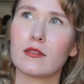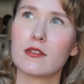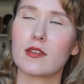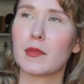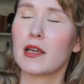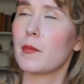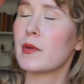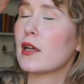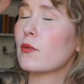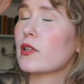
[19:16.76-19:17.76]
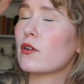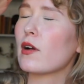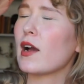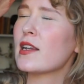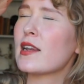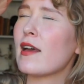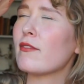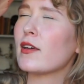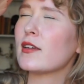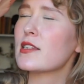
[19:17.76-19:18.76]
something happening with the clock. I
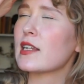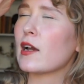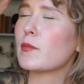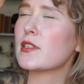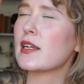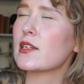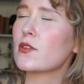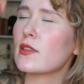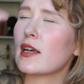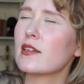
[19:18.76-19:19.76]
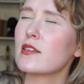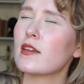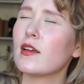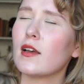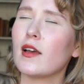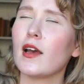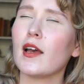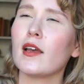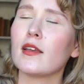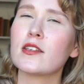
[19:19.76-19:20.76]
never stay up to date on that.
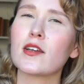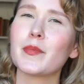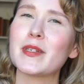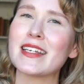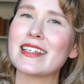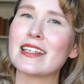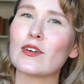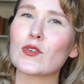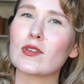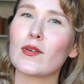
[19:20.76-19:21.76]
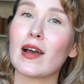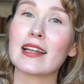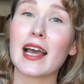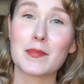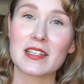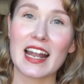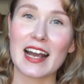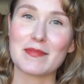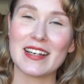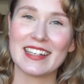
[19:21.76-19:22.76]
The time it is in Oslo and
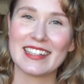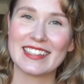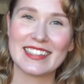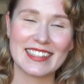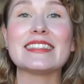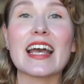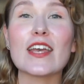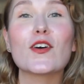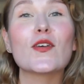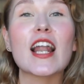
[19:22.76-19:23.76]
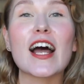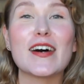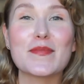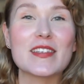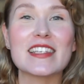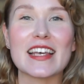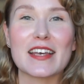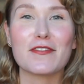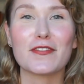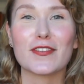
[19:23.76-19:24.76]
Amsterdam. Set your alarms
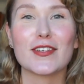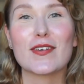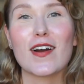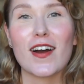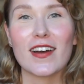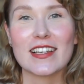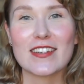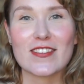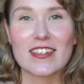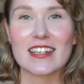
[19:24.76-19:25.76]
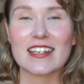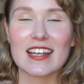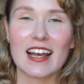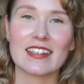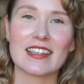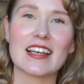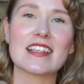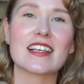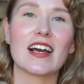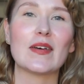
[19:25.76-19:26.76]
if you are interested and
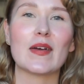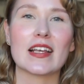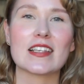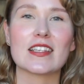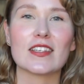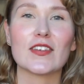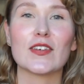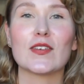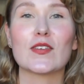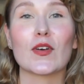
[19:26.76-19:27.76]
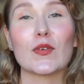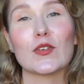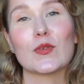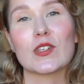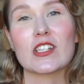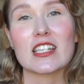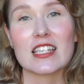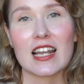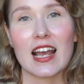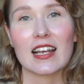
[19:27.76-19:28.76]
there's colorways you know you want to
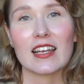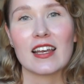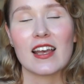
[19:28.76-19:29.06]
snag.